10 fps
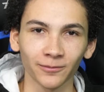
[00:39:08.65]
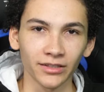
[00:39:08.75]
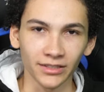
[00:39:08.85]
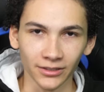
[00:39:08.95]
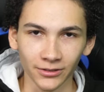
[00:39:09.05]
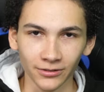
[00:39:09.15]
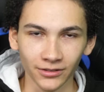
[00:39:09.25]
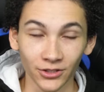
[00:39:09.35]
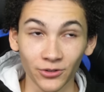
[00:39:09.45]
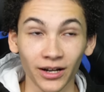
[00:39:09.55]
So
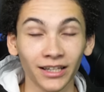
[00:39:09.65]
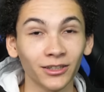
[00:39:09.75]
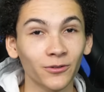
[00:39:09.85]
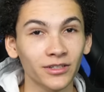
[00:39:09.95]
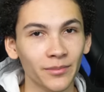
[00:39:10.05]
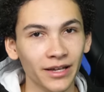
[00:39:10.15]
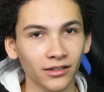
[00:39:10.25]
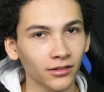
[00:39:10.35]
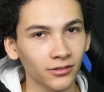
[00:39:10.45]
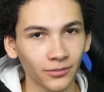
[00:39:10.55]
to try and lower demand
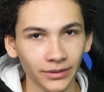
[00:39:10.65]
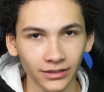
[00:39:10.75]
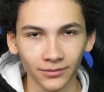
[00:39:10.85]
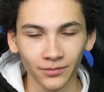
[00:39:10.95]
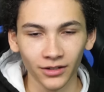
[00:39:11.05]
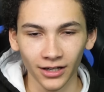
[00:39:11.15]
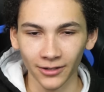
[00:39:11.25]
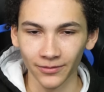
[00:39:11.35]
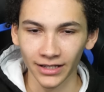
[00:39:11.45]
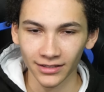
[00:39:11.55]
a little bit, I
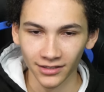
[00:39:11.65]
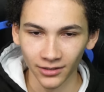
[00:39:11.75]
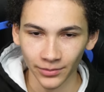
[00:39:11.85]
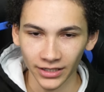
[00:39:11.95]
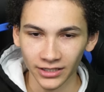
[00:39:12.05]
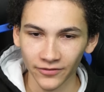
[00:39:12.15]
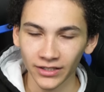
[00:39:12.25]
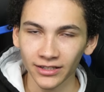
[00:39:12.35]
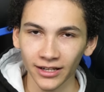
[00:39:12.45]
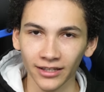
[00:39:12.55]
raised the price of
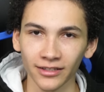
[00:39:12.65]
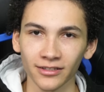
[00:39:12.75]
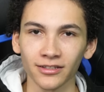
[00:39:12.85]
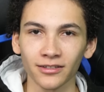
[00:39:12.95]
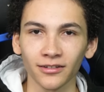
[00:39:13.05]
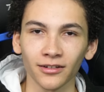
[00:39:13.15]
intake kits,